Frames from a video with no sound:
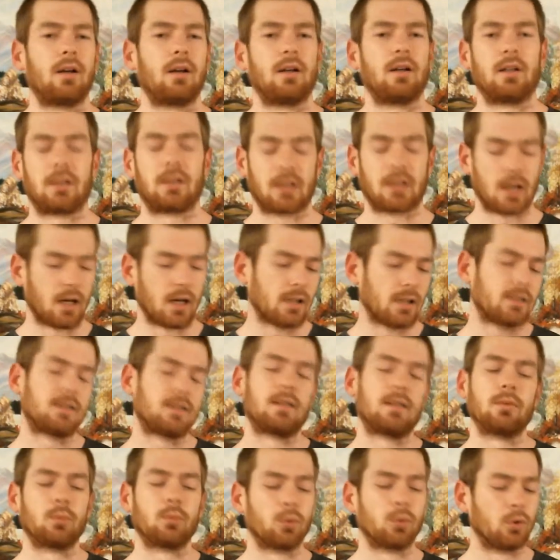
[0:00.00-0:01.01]
a
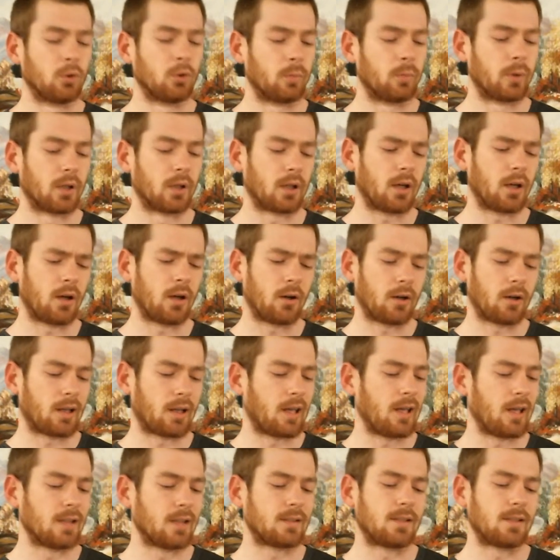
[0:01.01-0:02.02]
constant rule book. Oh, I
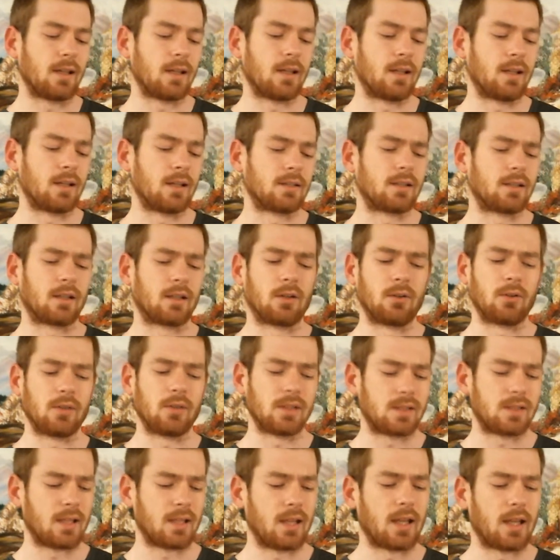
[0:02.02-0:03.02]
can't say this, I can only
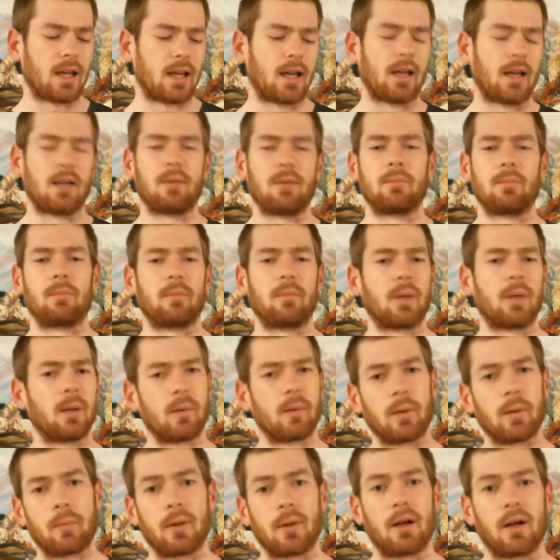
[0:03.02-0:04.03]
say that, and blah
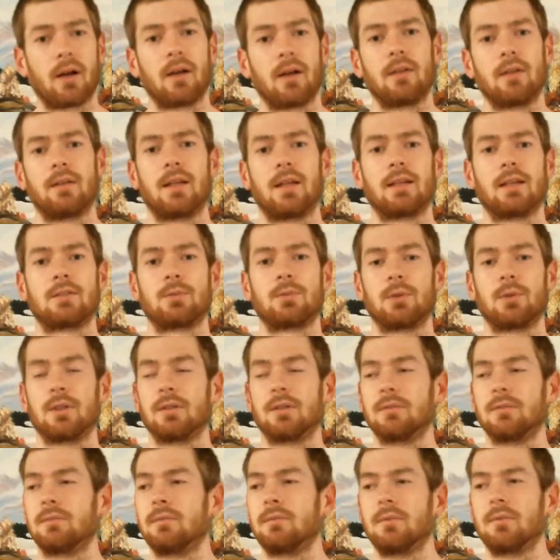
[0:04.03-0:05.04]
blah blah, and that's
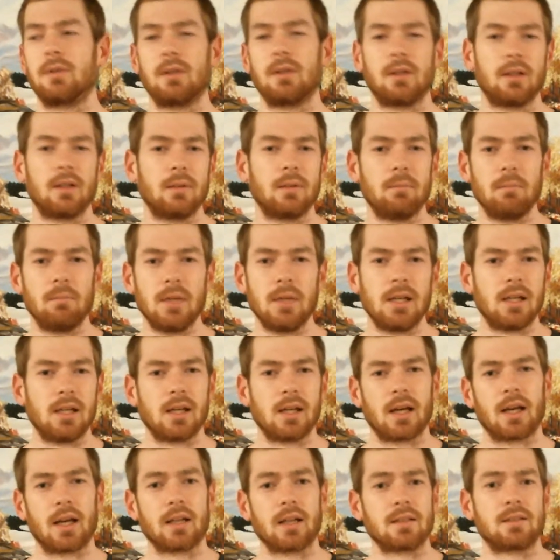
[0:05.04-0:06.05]
what
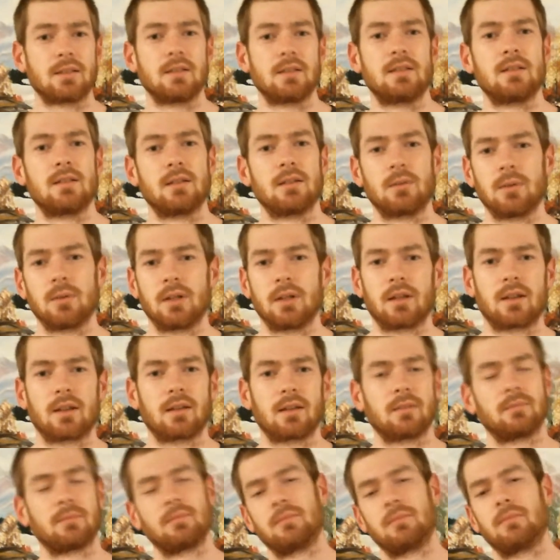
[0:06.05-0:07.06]
media has to deal with.
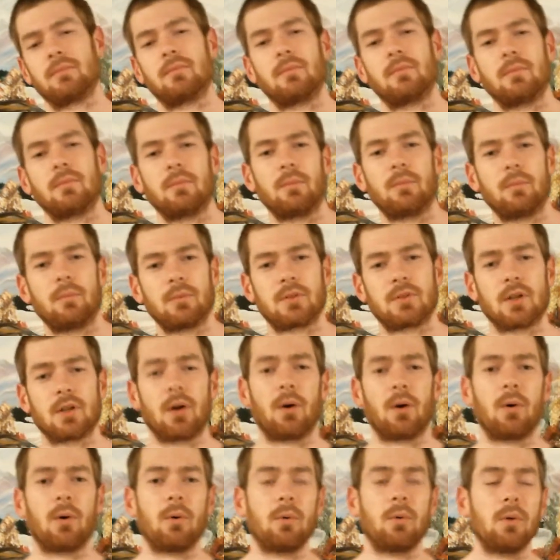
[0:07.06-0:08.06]

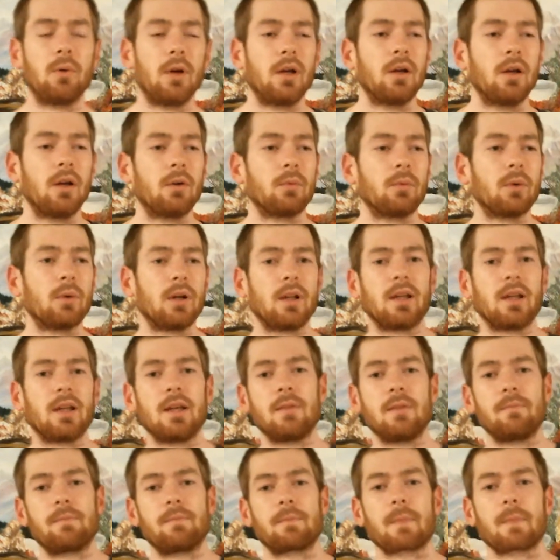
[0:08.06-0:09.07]
So
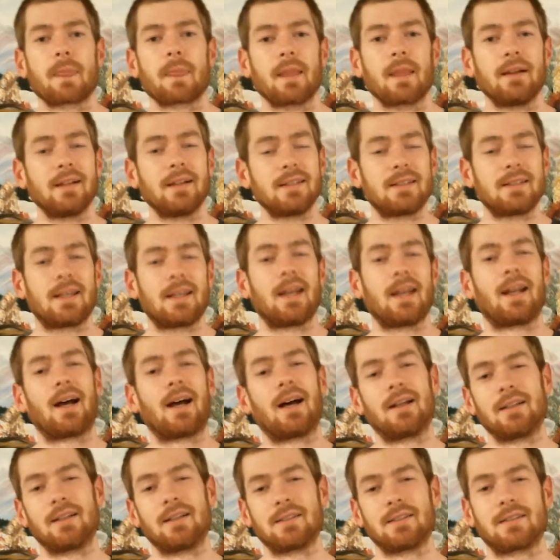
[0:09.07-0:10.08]
really, let's get
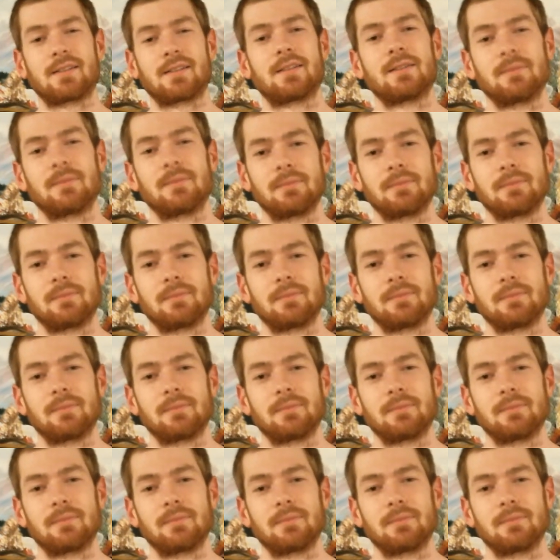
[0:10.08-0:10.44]
honest.